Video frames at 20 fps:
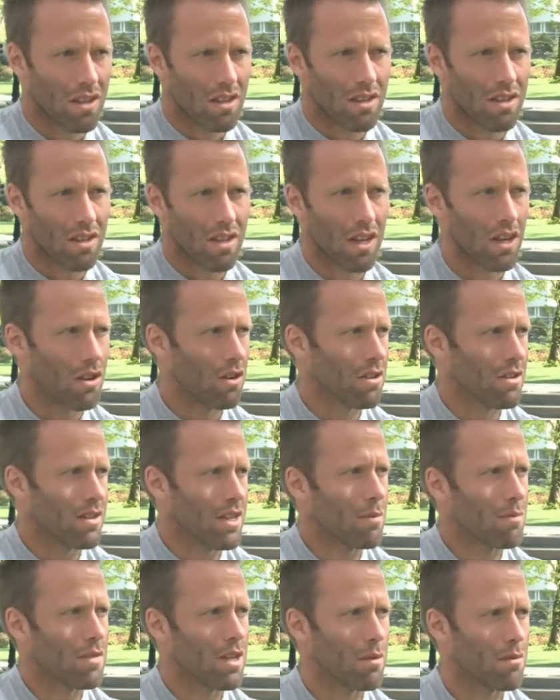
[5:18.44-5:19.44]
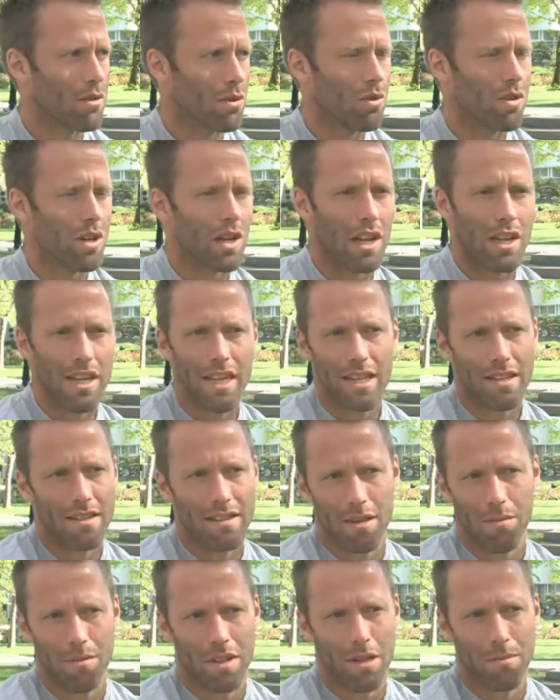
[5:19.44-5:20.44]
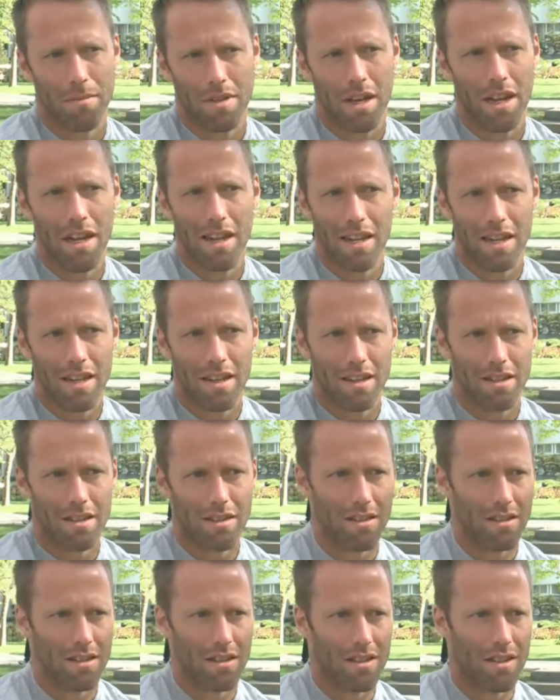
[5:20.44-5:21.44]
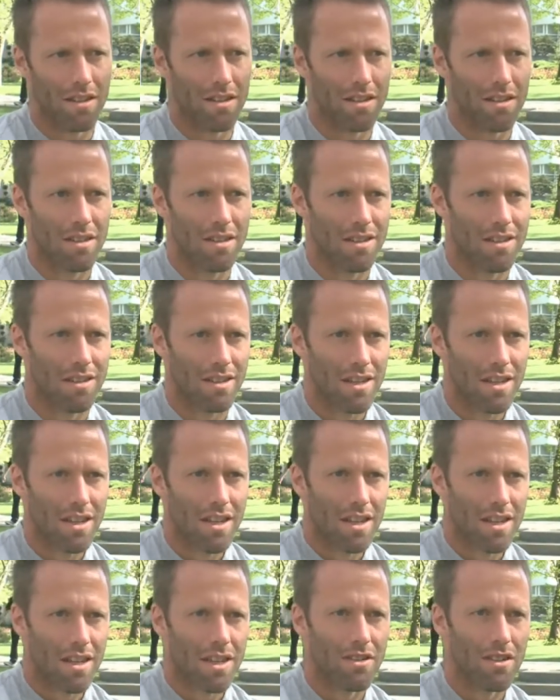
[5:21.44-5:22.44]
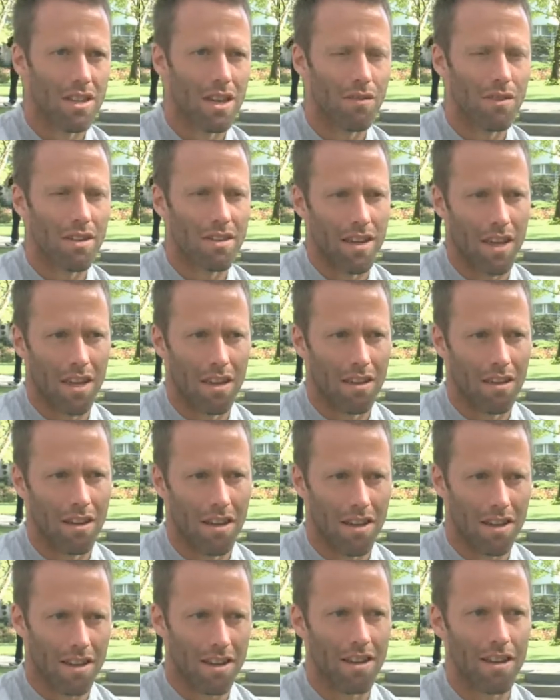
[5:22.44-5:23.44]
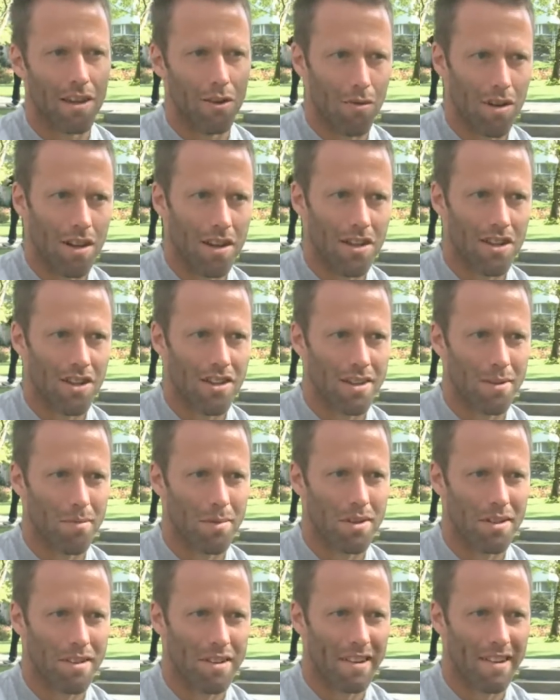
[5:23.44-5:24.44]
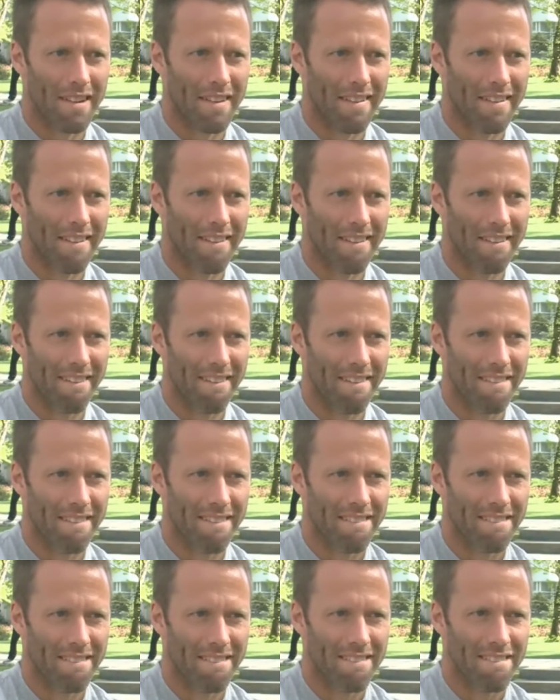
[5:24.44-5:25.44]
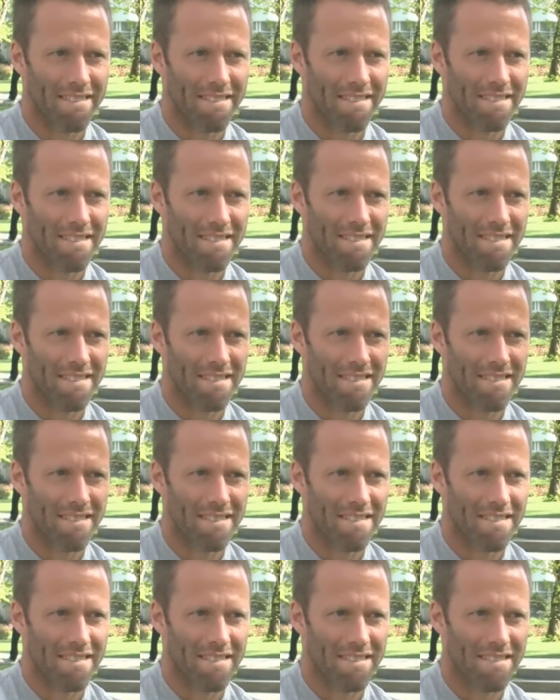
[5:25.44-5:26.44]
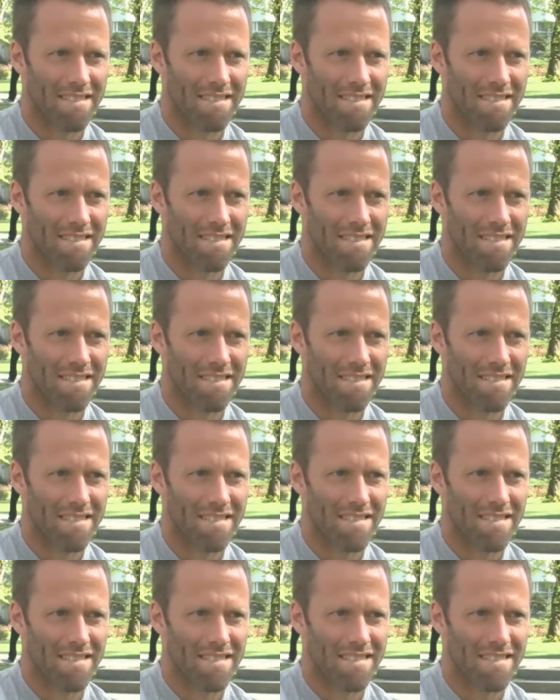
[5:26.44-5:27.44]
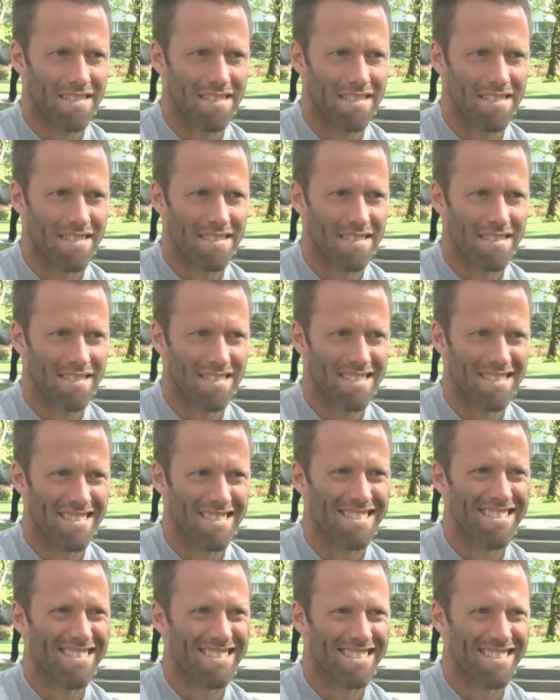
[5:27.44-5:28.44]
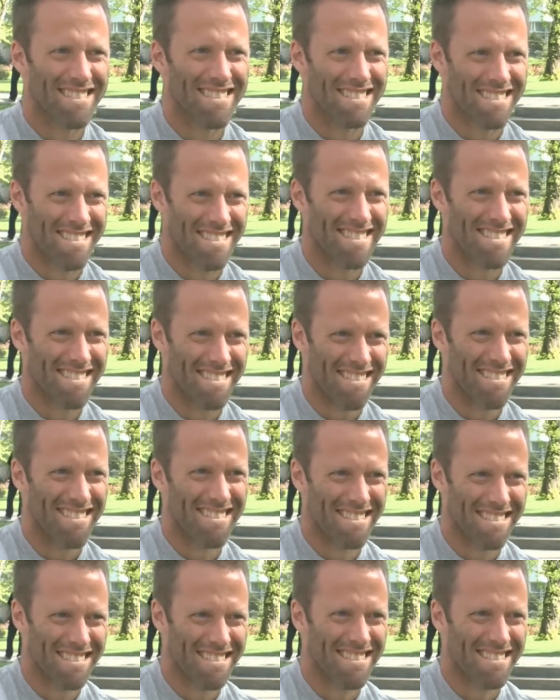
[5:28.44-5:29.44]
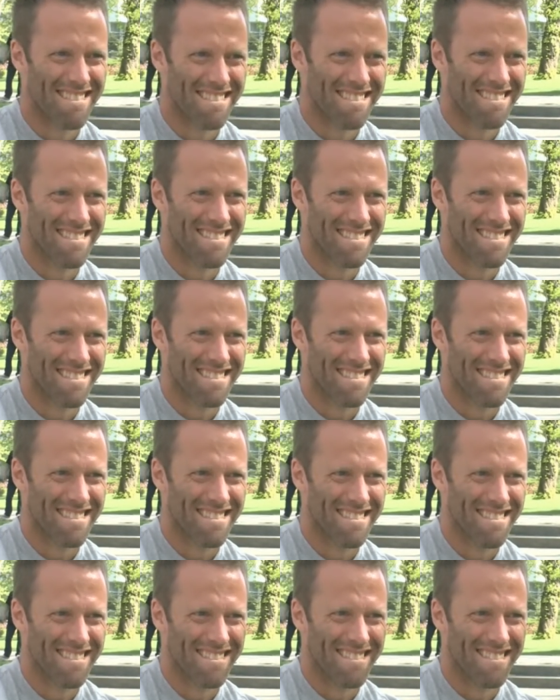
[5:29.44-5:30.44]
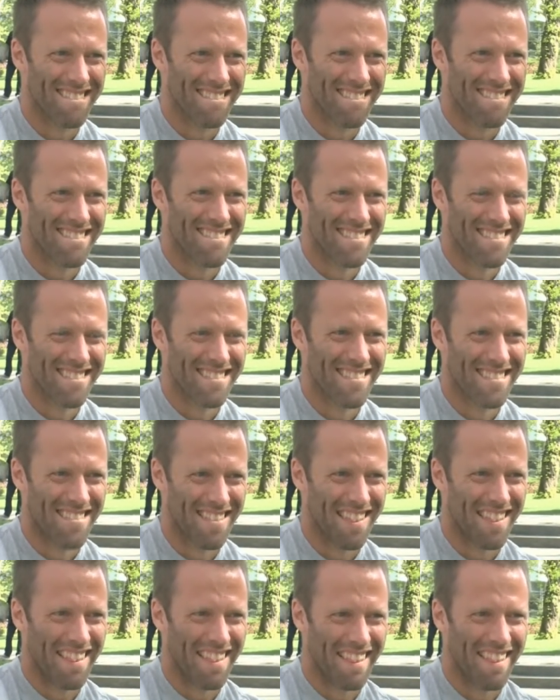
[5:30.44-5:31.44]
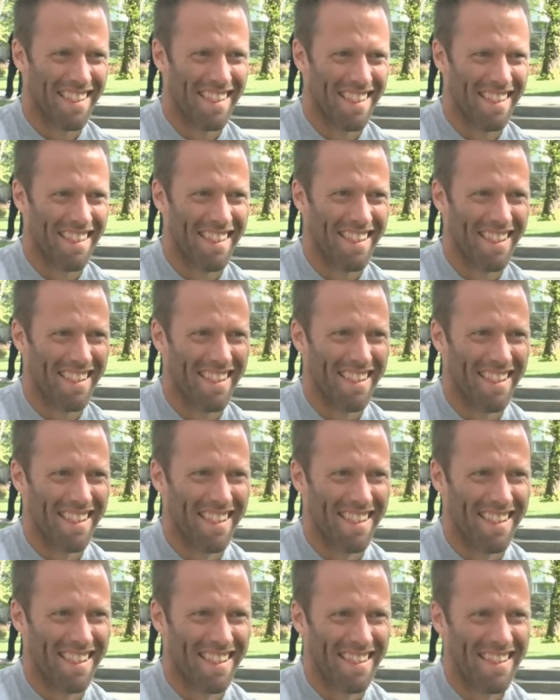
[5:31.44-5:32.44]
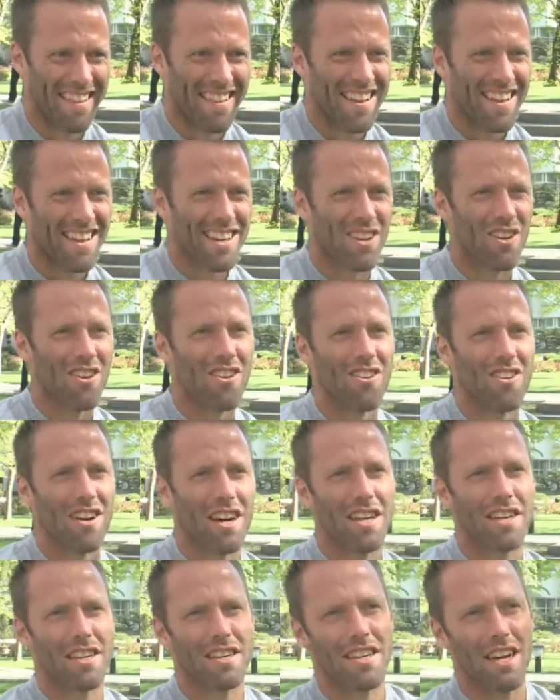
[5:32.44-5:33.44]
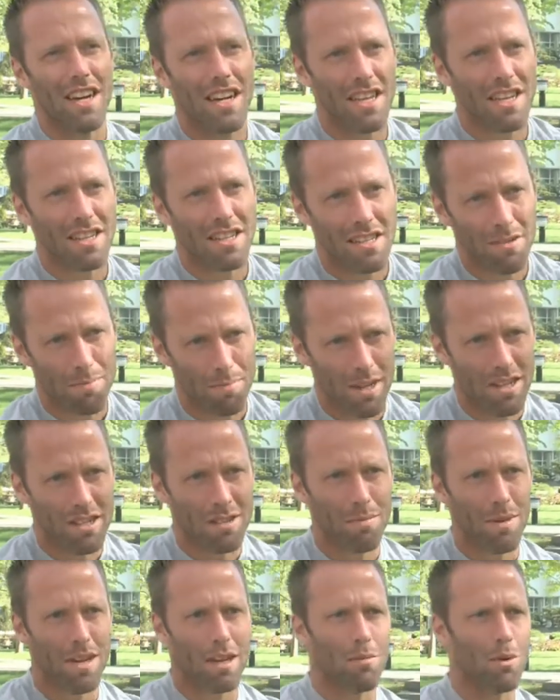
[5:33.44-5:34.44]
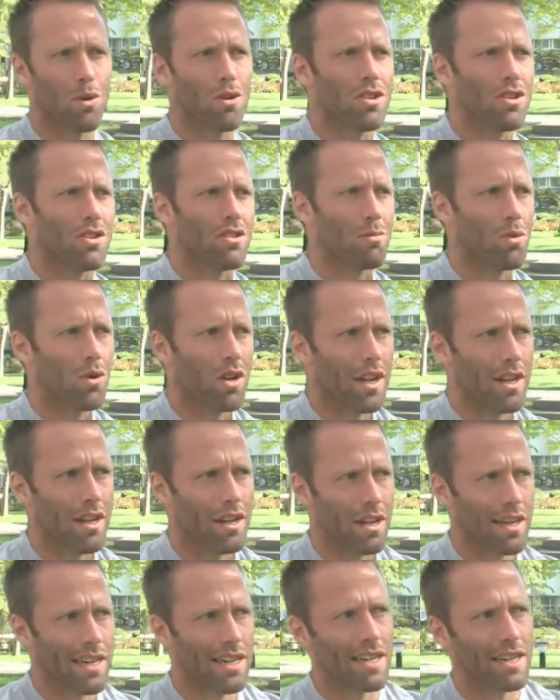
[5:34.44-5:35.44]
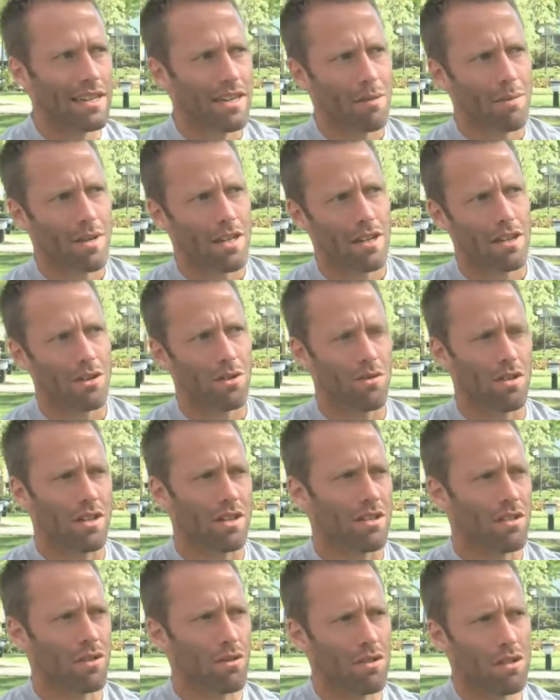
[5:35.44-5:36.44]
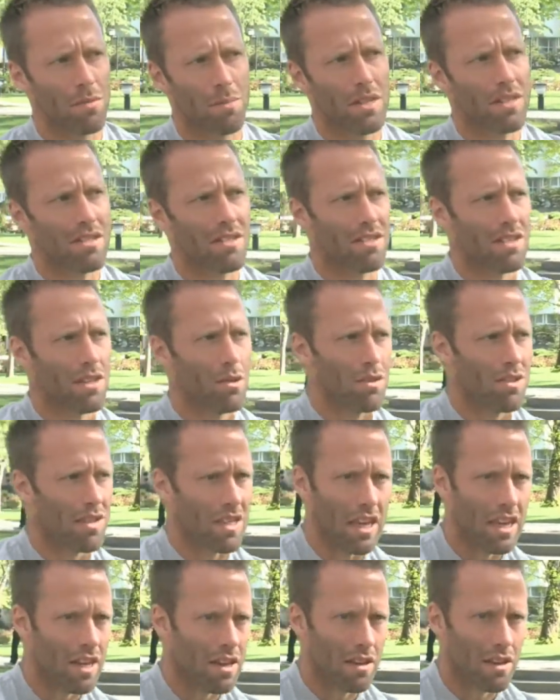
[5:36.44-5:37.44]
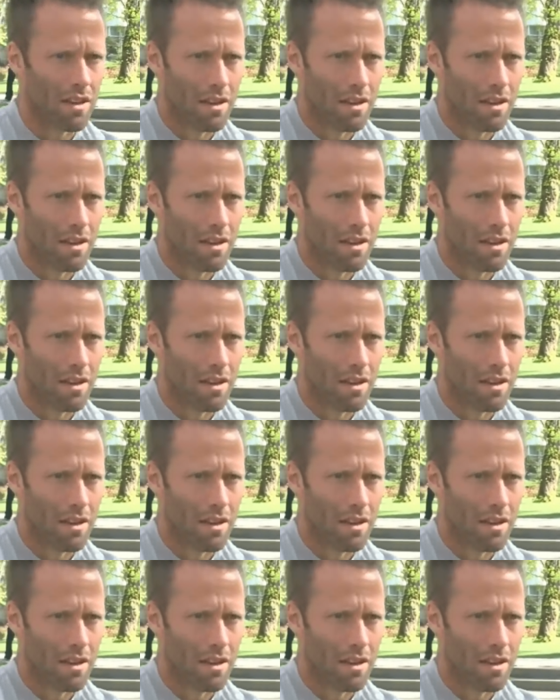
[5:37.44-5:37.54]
I don't know. Sometimes Horia leads, sometimes I lead. It's uh, it's a give and take, like in any relationship. Everybody tell about you, you're the devil because you're I don't know more. Ex- mm, I don't know how to say. Uh, no, I, I express my emotions more clearly. I, I mean, I do. That's always been since I was a kid.